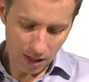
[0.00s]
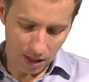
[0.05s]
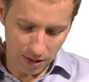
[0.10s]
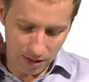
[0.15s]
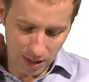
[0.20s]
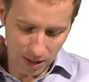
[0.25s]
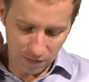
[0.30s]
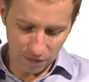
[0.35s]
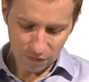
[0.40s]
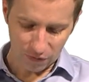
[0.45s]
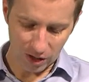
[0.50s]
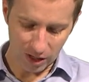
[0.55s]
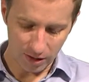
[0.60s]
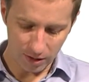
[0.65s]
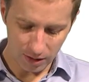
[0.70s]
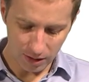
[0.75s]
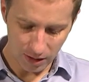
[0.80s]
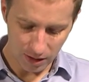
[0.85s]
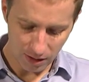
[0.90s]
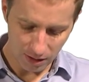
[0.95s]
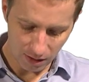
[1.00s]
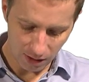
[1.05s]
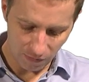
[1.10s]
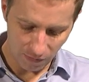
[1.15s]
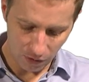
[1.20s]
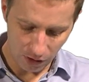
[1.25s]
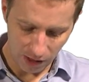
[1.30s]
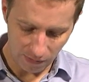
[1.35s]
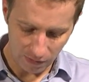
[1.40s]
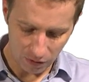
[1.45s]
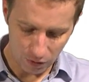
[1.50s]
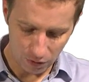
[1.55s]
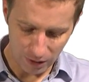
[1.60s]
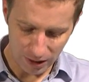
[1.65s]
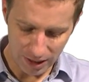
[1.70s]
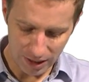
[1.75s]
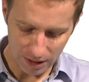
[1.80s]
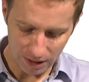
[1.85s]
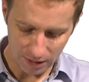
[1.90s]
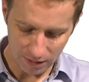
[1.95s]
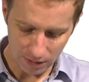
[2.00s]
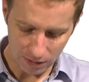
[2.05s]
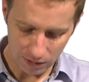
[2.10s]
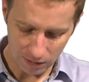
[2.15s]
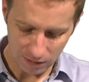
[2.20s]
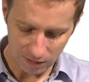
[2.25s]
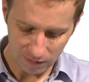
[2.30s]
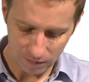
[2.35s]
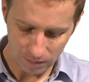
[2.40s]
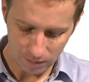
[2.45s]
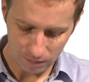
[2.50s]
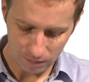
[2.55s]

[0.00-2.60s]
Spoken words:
And then finally, if you have gradients,